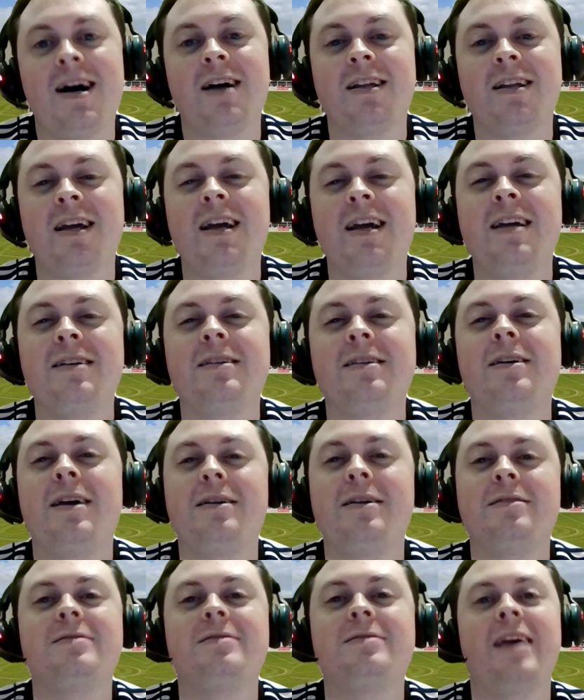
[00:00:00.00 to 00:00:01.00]

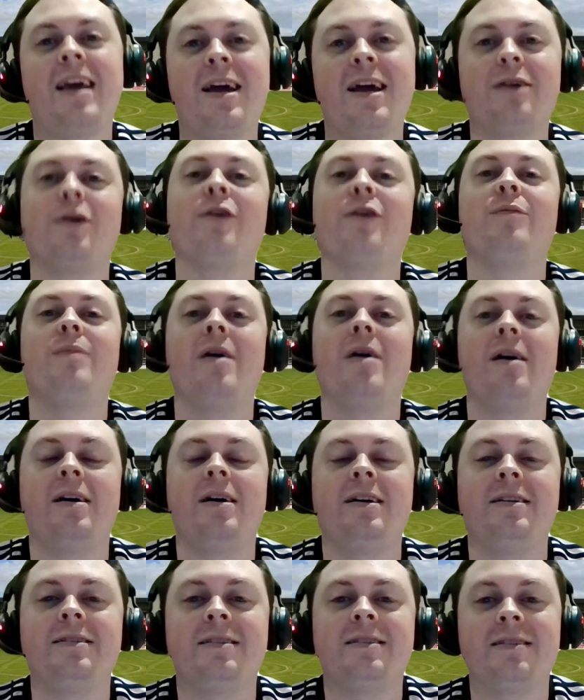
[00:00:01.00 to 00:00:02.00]
He was a hero of
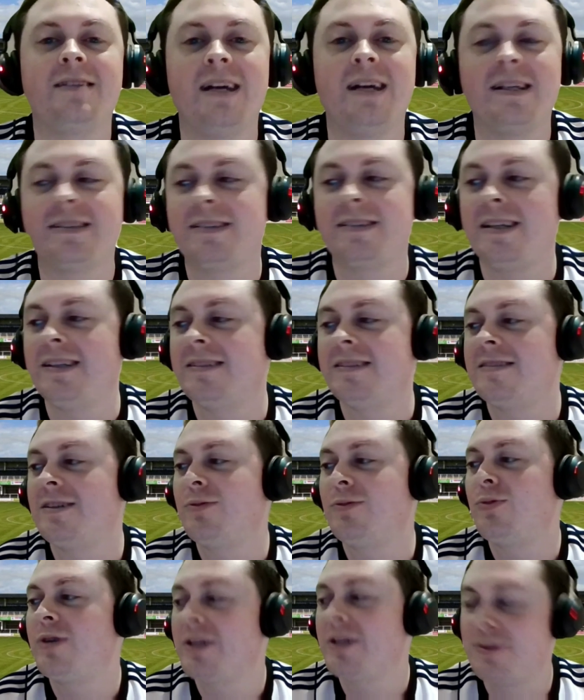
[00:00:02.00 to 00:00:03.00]
mine that season. I
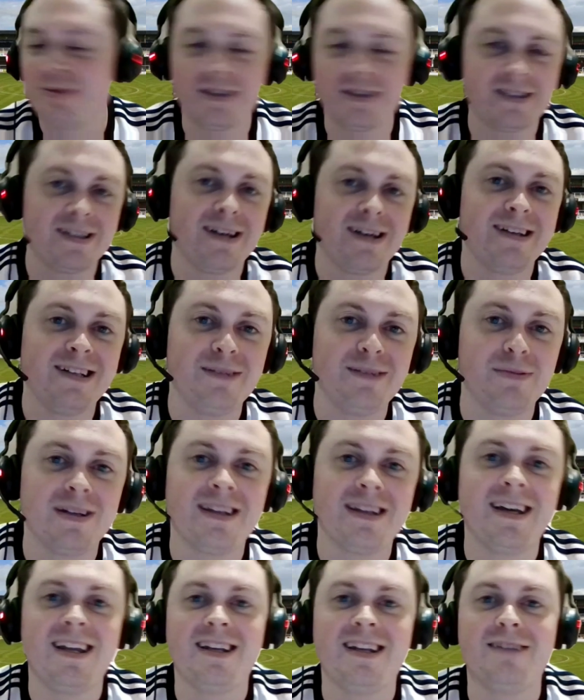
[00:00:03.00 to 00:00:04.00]
wish we'd signed him at
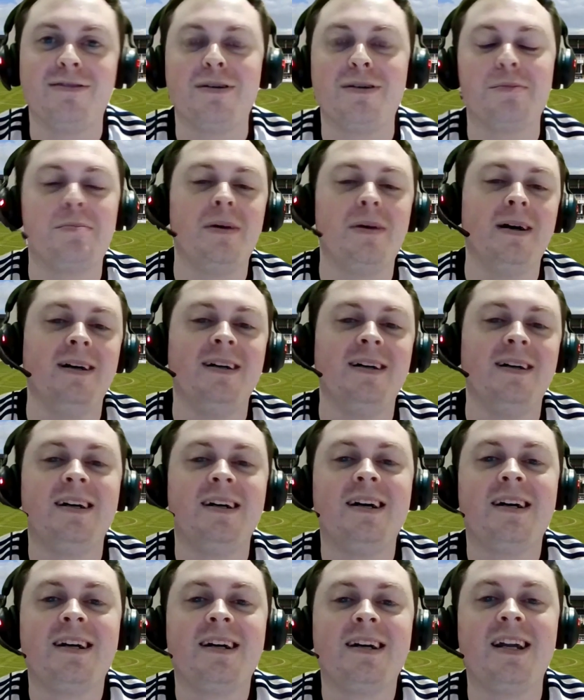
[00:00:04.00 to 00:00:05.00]
the end of it, but
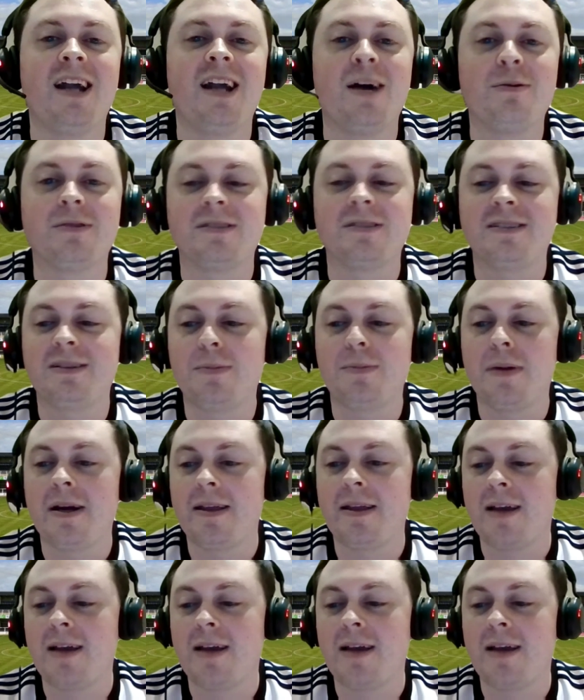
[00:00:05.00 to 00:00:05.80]
it wasn't to be.